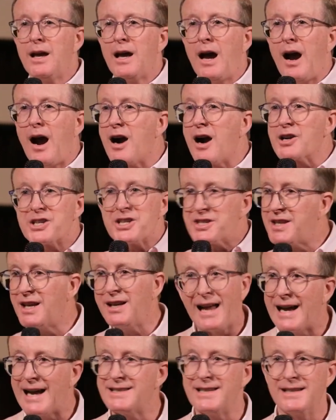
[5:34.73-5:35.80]
are still
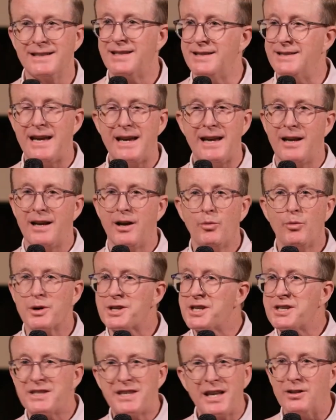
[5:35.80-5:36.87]
at it today. We're
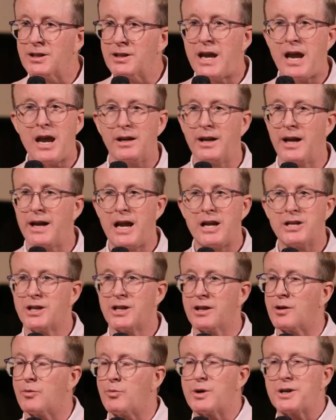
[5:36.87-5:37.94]
still killing each other.
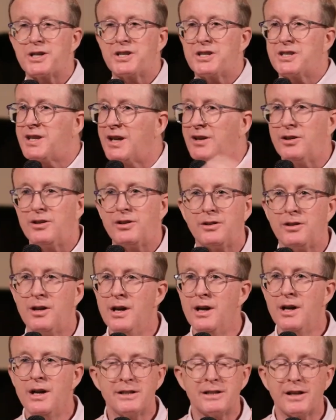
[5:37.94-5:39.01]
We're still
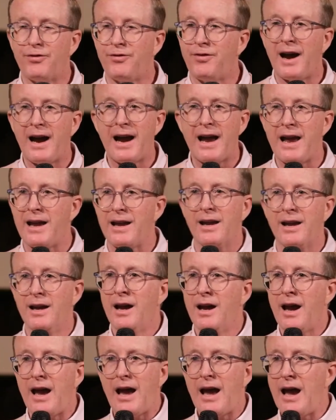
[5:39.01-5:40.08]
defying
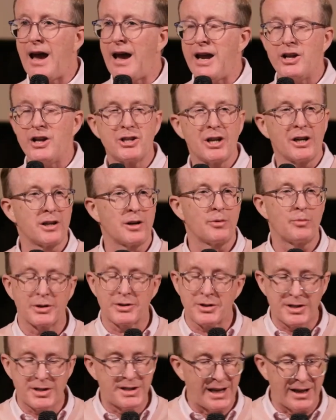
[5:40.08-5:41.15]
uh, each other. We're
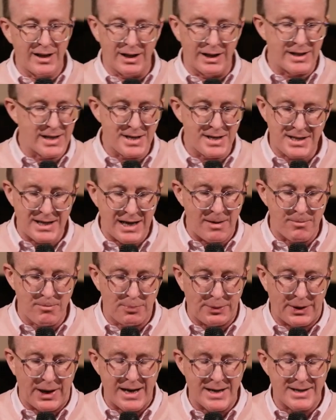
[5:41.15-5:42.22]
still in the same
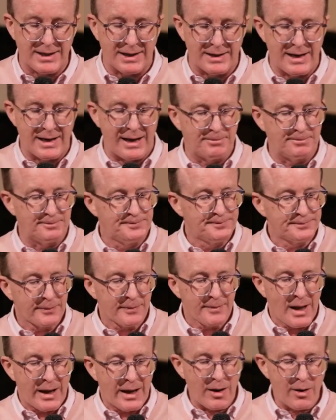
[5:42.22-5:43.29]
place, and um,
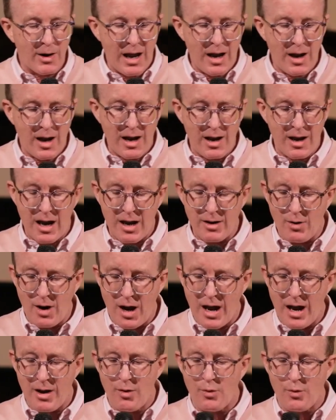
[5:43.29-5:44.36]
it, it,
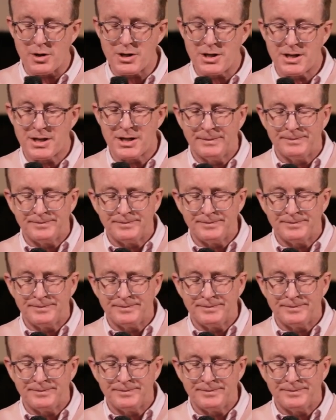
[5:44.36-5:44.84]
it, it was